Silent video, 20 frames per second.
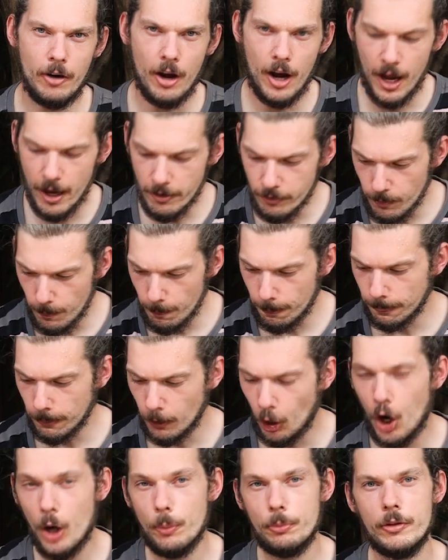I
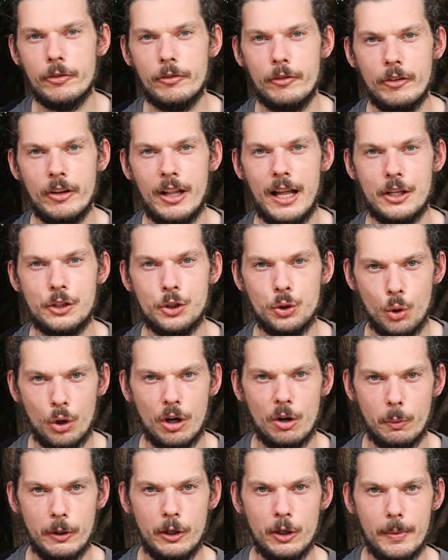opted for that
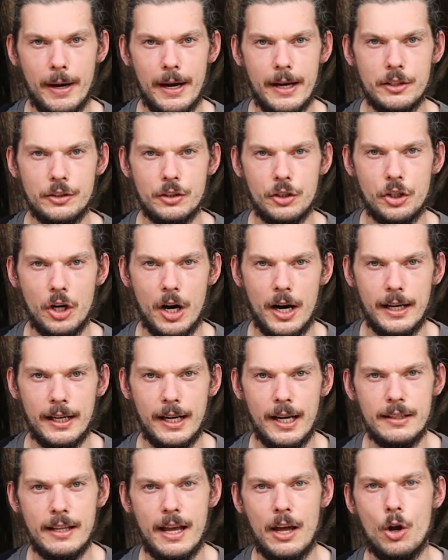shorter wheelbase to try to
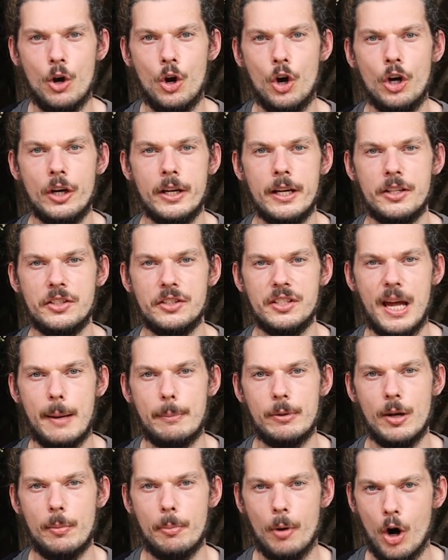get that earlier,
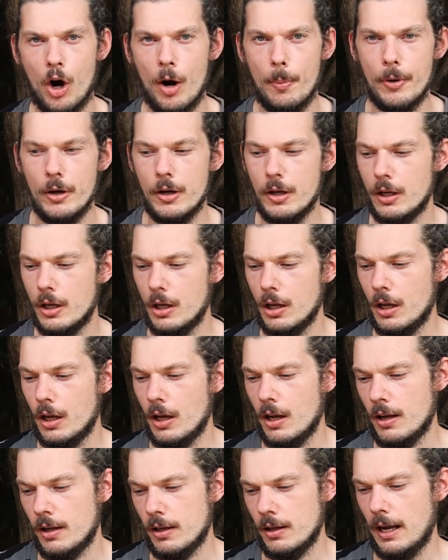snappier pop,
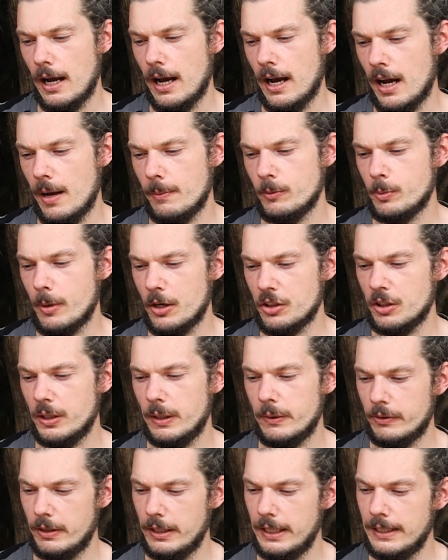
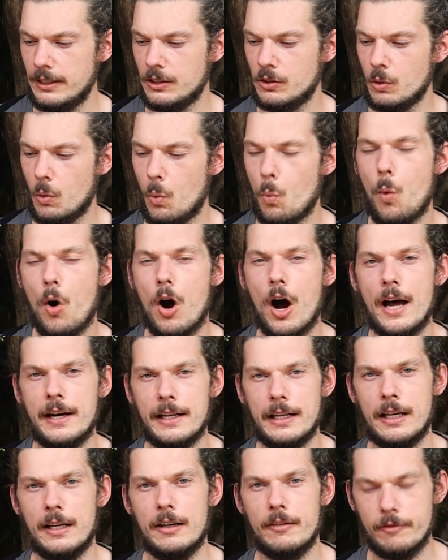especially if these
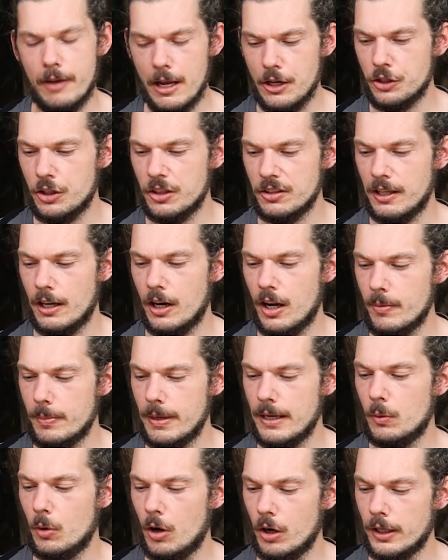wider ventures that I've
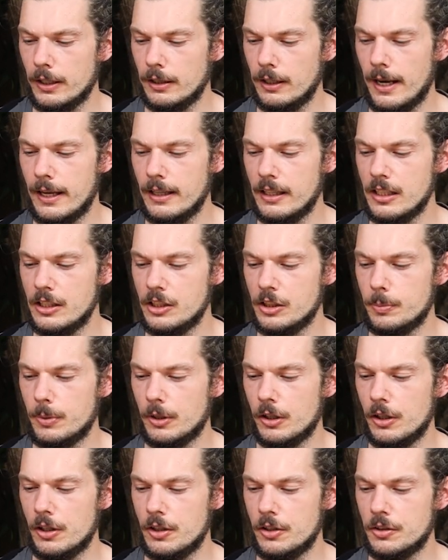been rocking lately, just
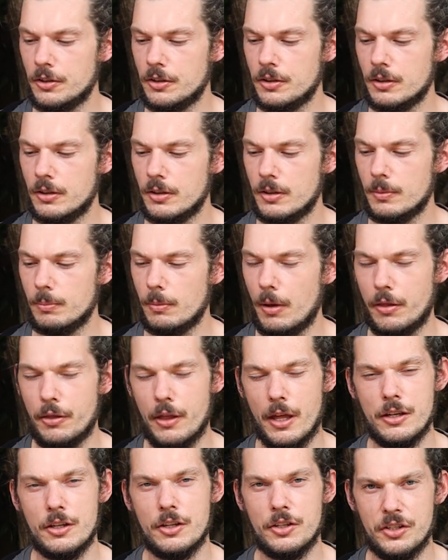because my
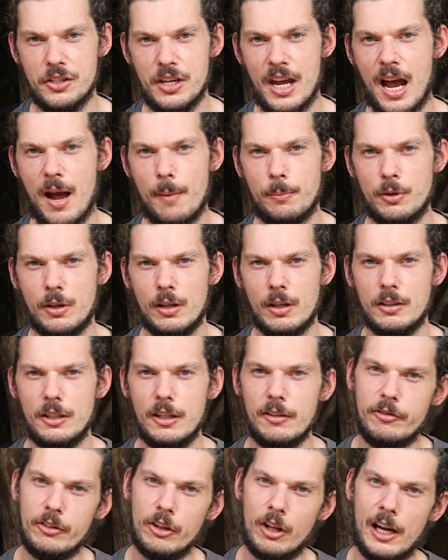Thunders snapped,
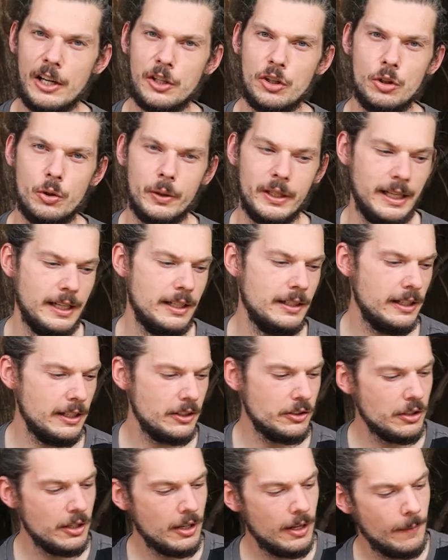didn't feel like doing
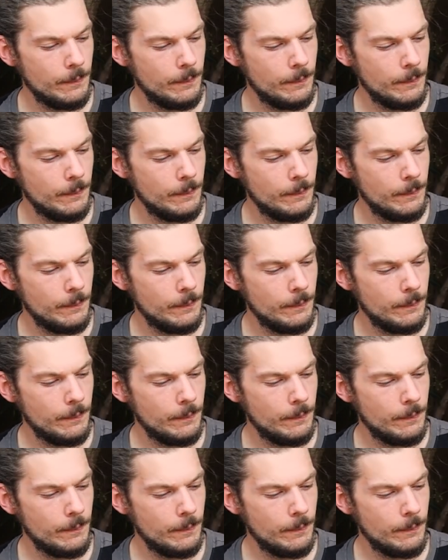indies.